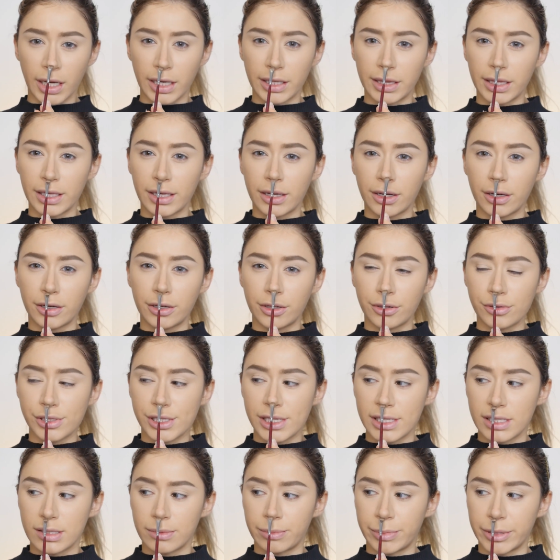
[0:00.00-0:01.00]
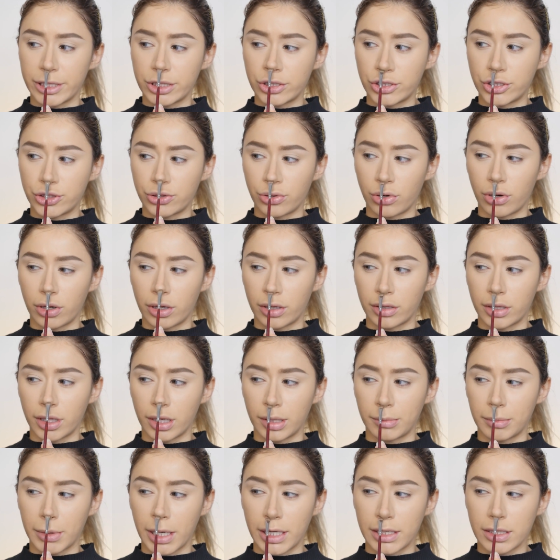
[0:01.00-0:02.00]
I think her nose is a bit shorter
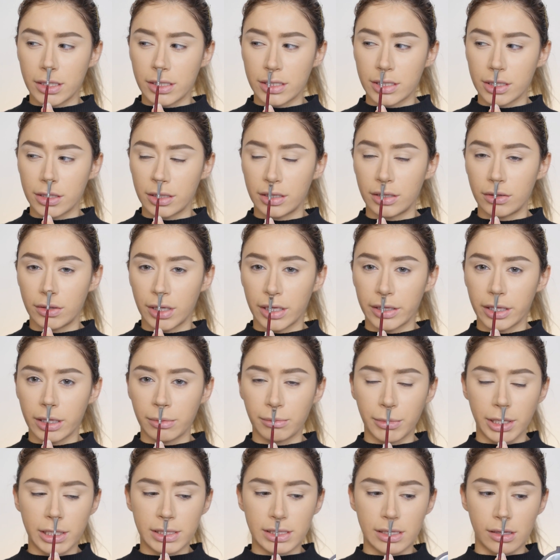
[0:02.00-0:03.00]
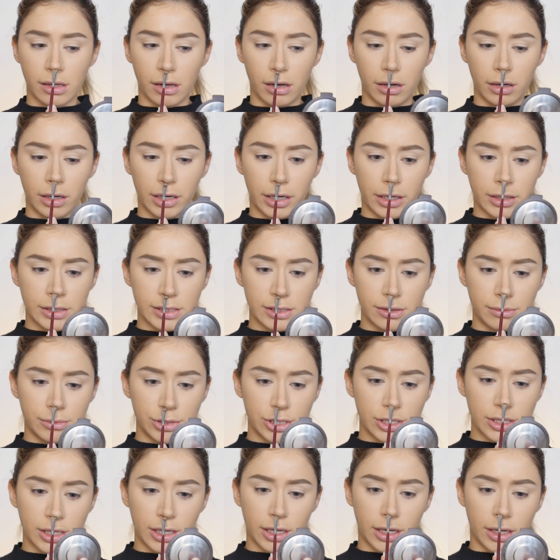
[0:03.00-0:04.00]
than mine too. I think mine's longer, so I'm
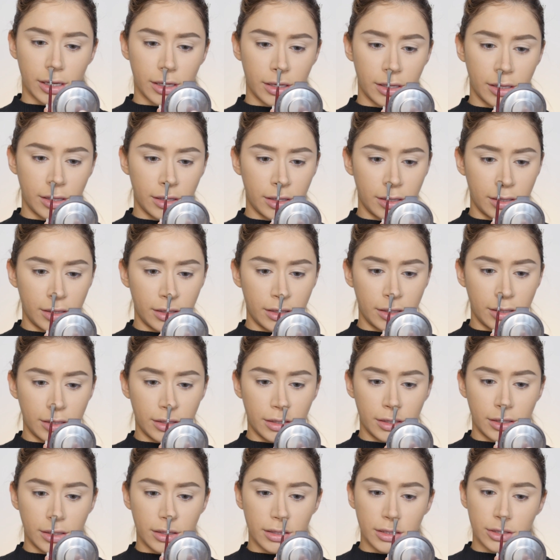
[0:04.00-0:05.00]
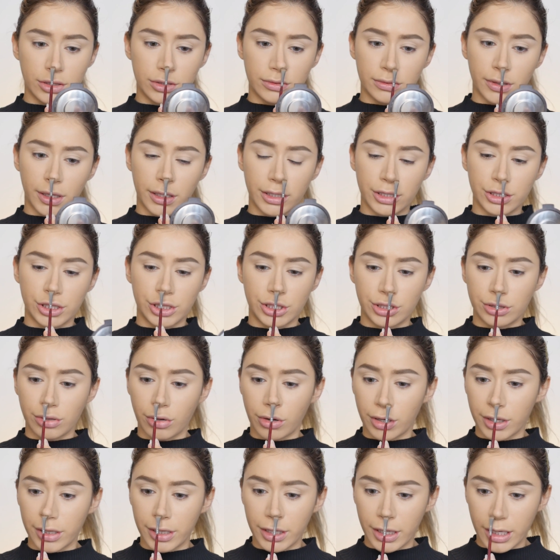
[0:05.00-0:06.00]
just gonna try to
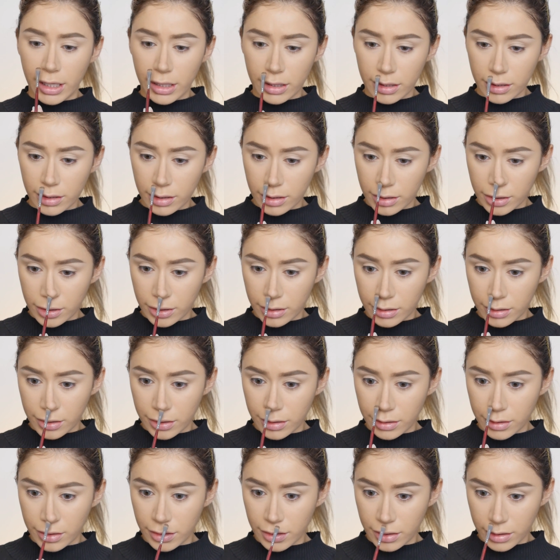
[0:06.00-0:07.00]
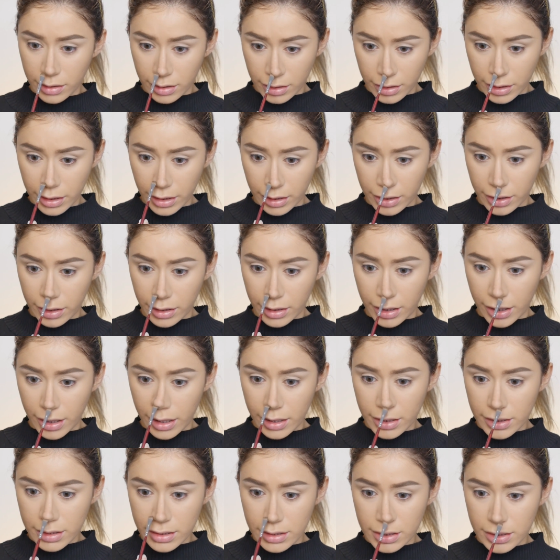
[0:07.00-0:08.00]
shorten it like
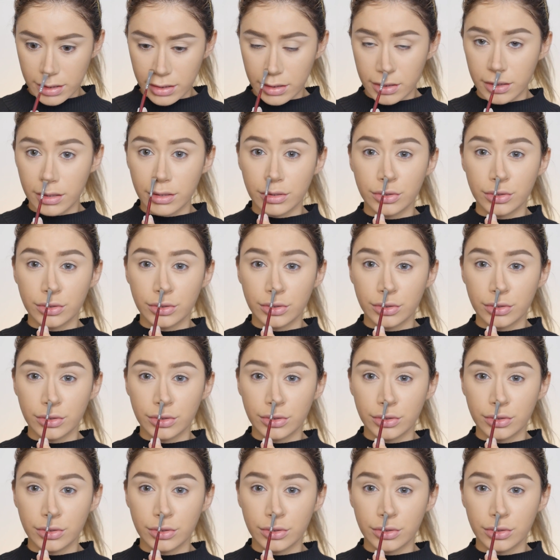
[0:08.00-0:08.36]
that.